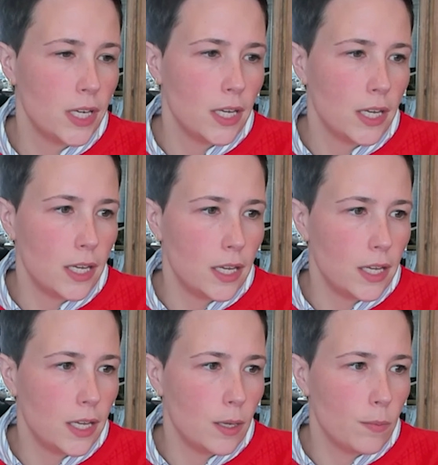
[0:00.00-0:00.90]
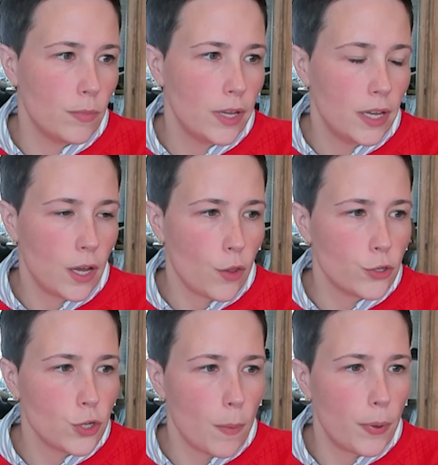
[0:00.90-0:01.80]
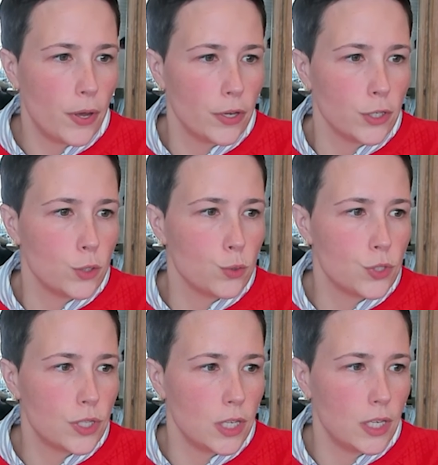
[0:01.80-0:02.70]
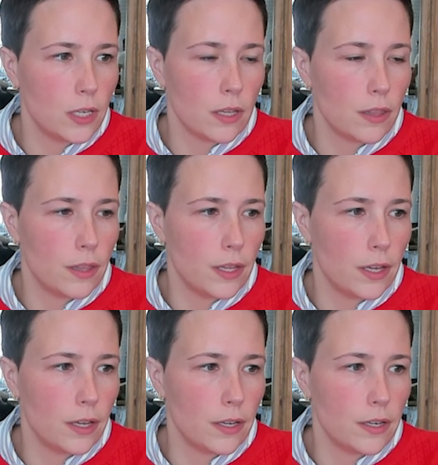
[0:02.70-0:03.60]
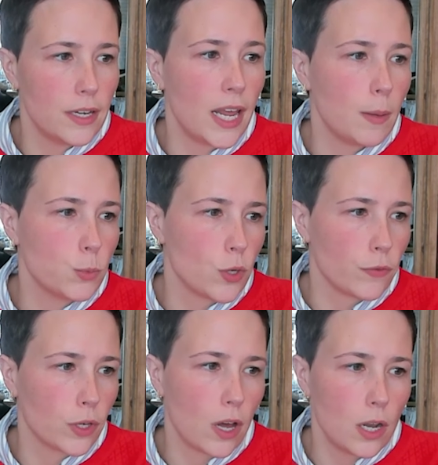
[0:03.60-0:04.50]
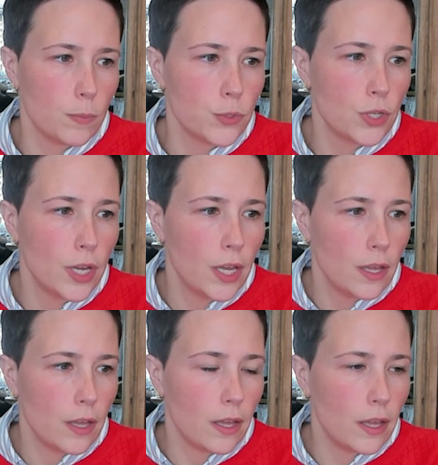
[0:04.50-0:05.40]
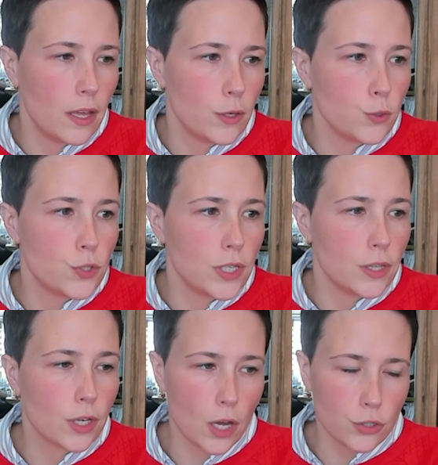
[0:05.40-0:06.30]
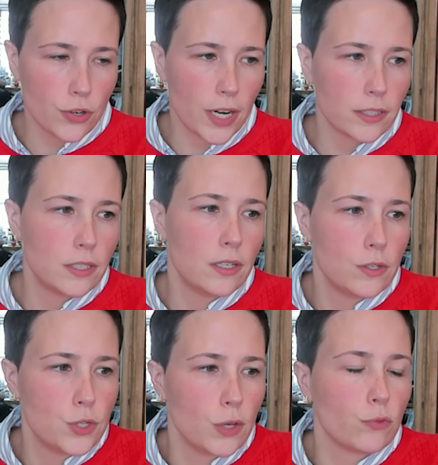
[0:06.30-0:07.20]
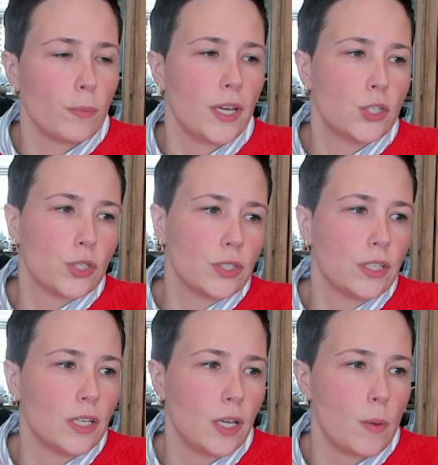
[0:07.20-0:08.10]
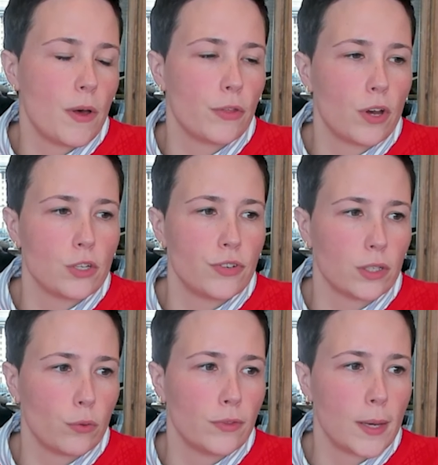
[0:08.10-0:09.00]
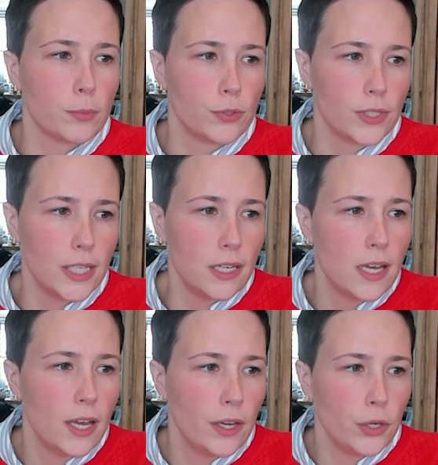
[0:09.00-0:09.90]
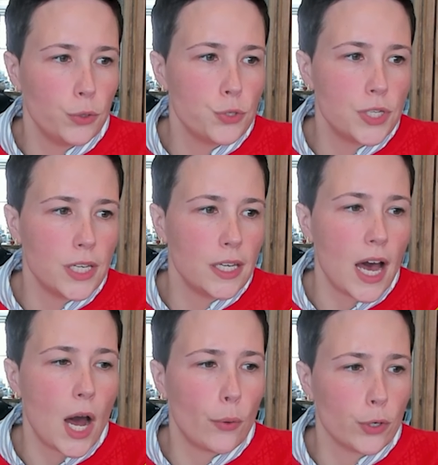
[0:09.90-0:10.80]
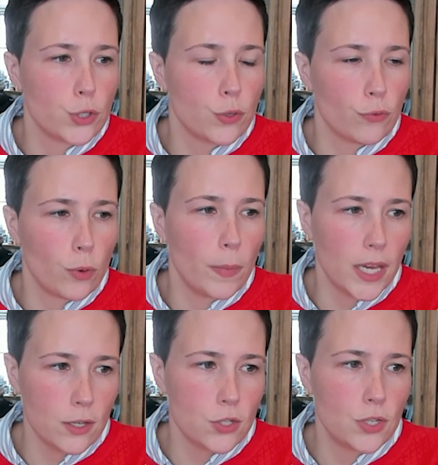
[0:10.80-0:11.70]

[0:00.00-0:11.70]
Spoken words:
On the top you see the names of the columns, you see the contract, you see information about the contract of the employee, you see hours for base.